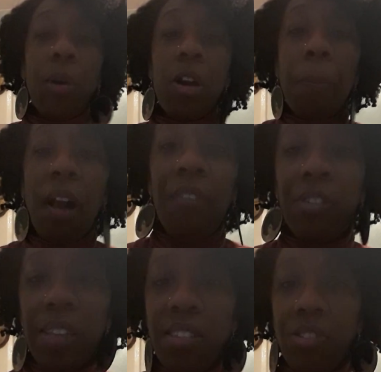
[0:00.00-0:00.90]
want to apply for
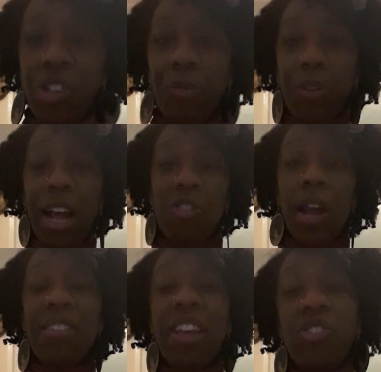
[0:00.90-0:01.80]
citizenship through
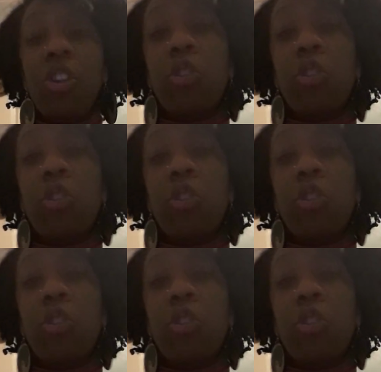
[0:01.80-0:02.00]
naturalization, the